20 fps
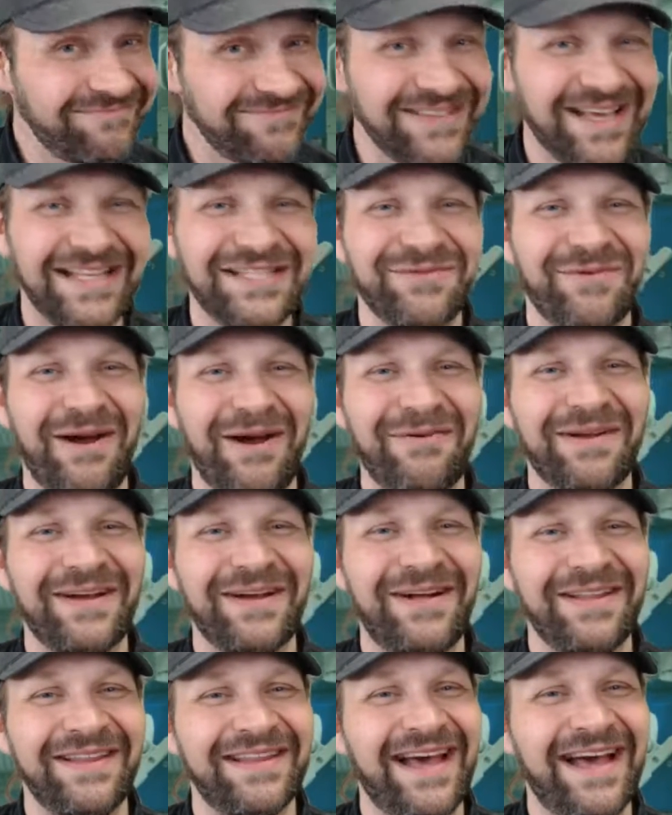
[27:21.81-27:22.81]
that's why we
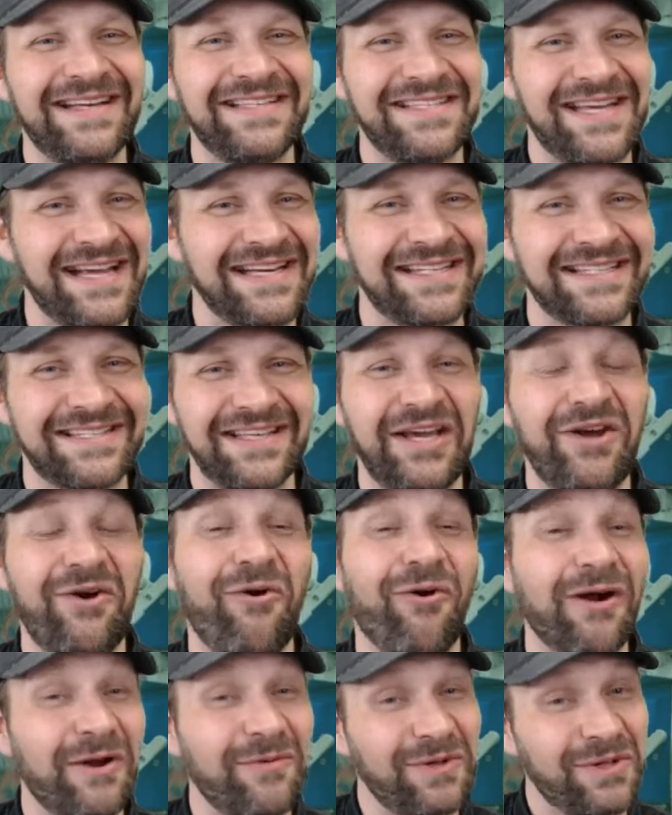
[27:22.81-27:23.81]
call it that technically,
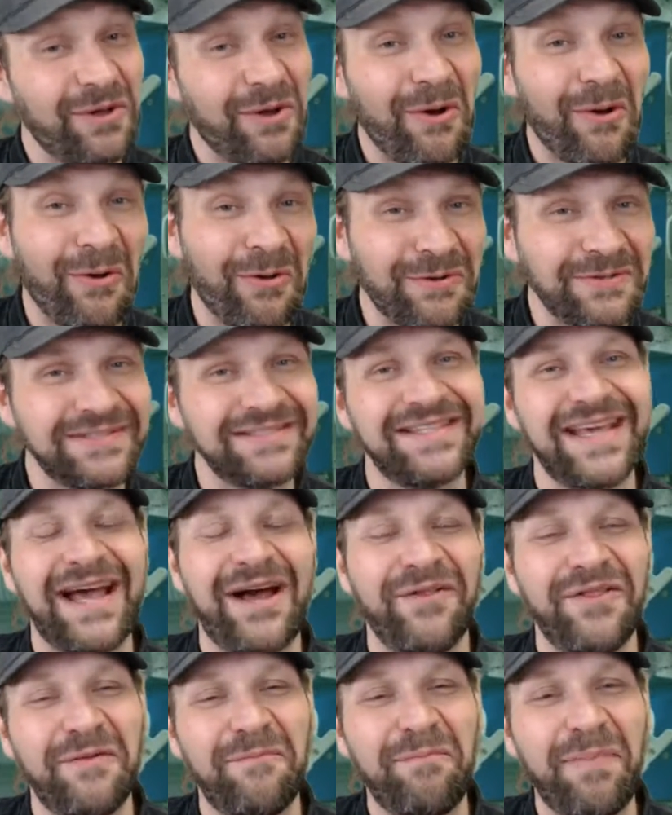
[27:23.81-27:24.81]
or it will hold
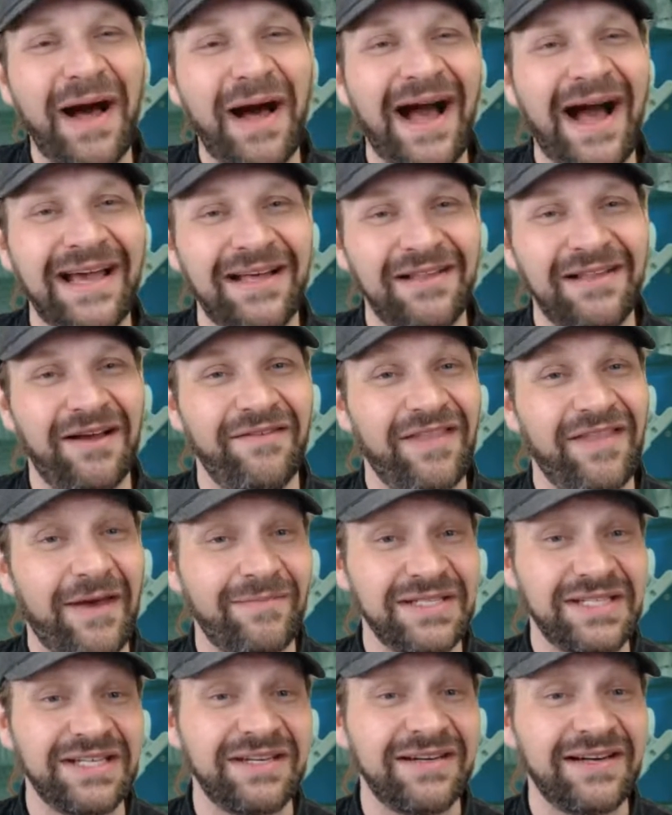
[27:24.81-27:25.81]
down the pile of
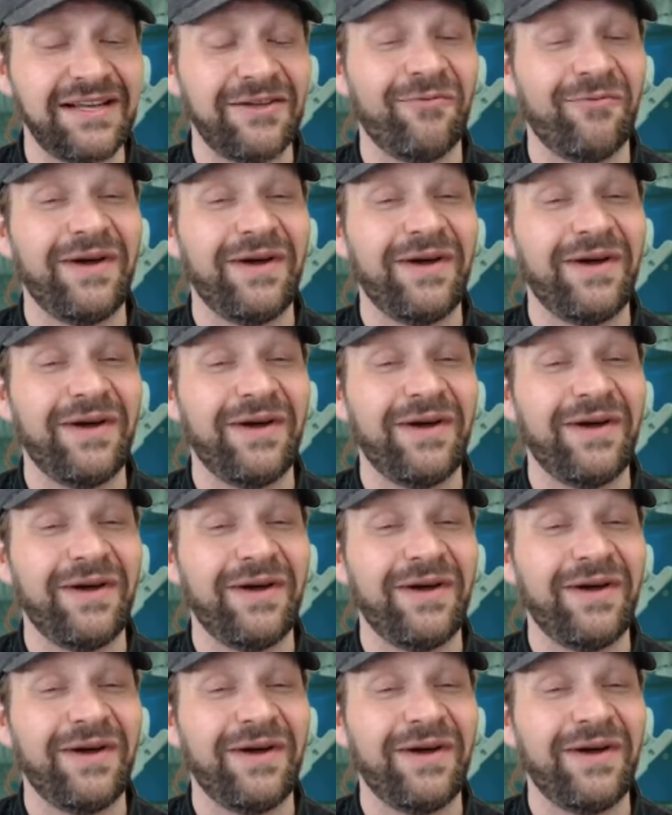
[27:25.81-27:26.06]
that material.